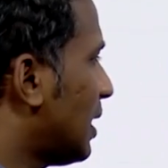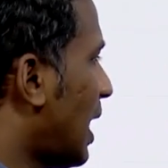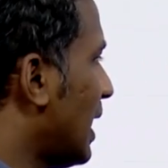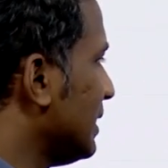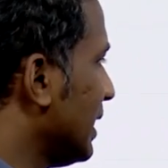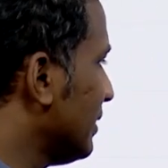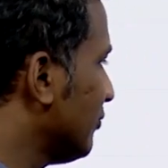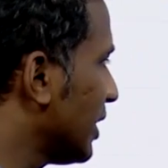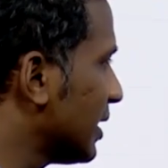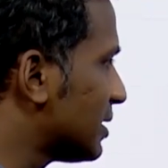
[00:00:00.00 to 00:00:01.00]
and then
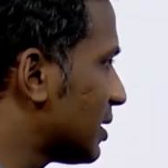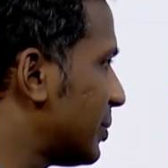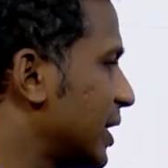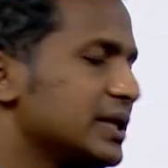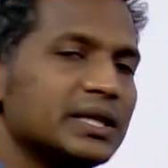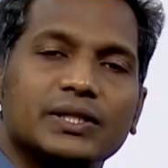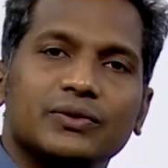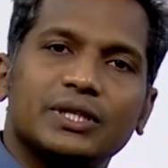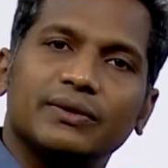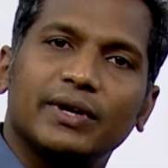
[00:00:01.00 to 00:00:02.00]
we can separate this
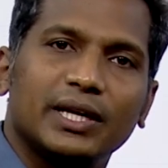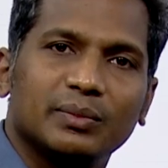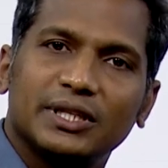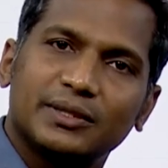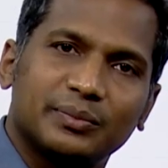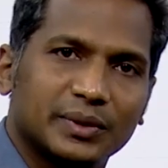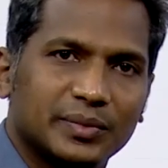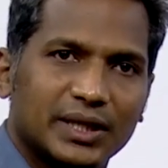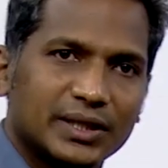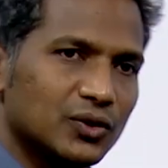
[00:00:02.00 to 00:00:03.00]
using variable
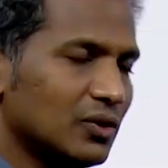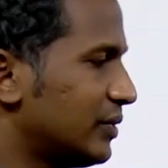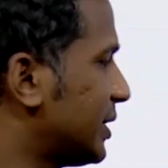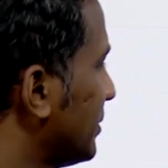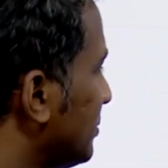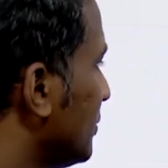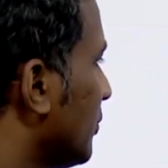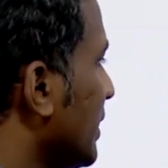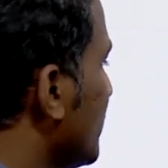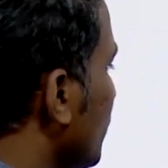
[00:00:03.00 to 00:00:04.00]
separable and solve it.
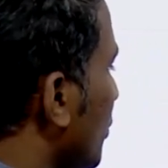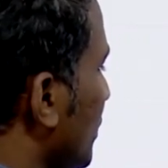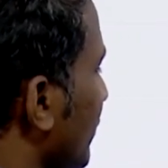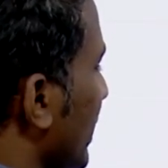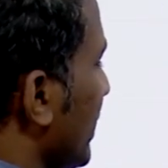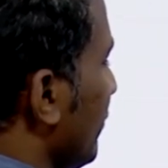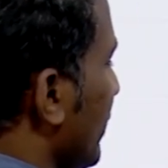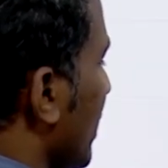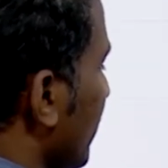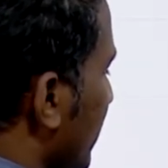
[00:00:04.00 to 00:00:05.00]
Okay. So what do we get?
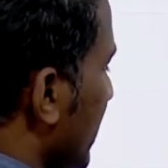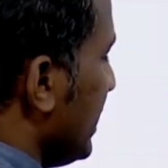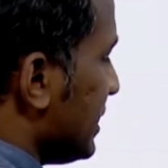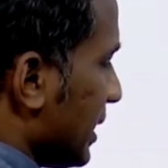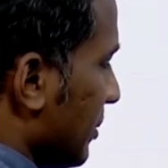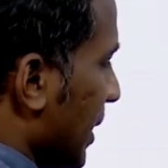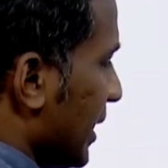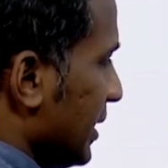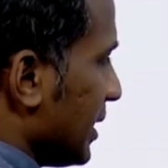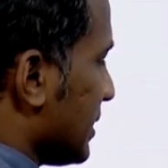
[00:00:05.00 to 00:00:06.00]
We have dz by
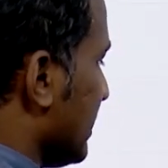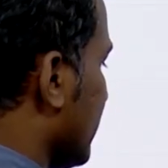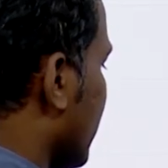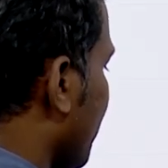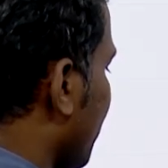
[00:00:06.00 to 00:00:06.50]
dx here.